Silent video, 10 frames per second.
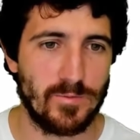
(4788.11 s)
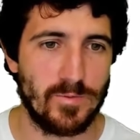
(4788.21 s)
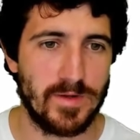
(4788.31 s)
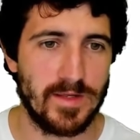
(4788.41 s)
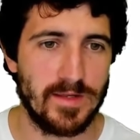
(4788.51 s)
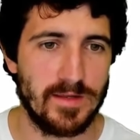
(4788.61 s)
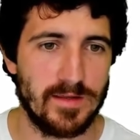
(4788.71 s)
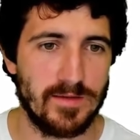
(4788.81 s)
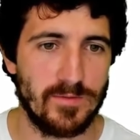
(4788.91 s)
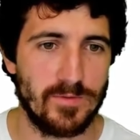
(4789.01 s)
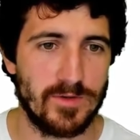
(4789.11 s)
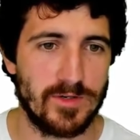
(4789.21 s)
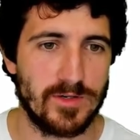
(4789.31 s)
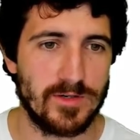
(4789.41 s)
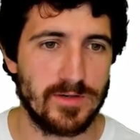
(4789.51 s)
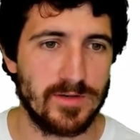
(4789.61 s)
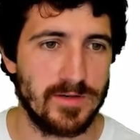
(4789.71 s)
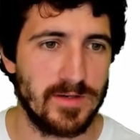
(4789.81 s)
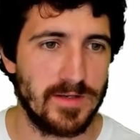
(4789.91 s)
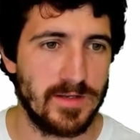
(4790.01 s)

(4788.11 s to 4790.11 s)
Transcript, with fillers: we were